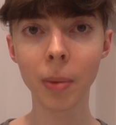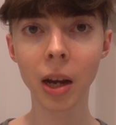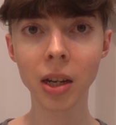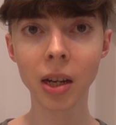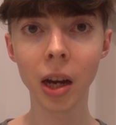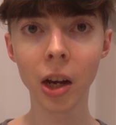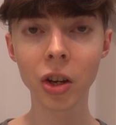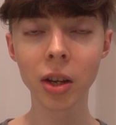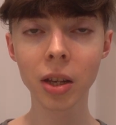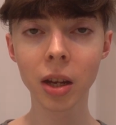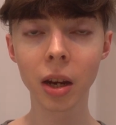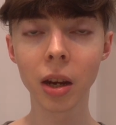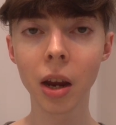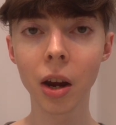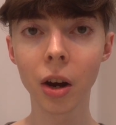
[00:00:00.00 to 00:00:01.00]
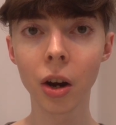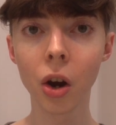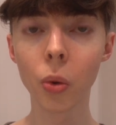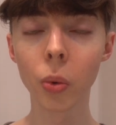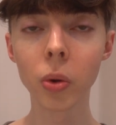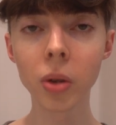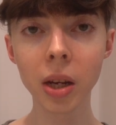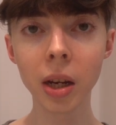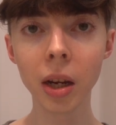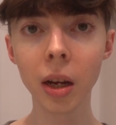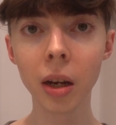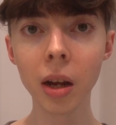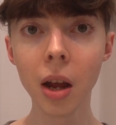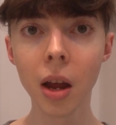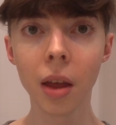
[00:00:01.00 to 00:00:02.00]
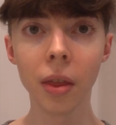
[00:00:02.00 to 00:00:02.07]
anti-aging skincare routine.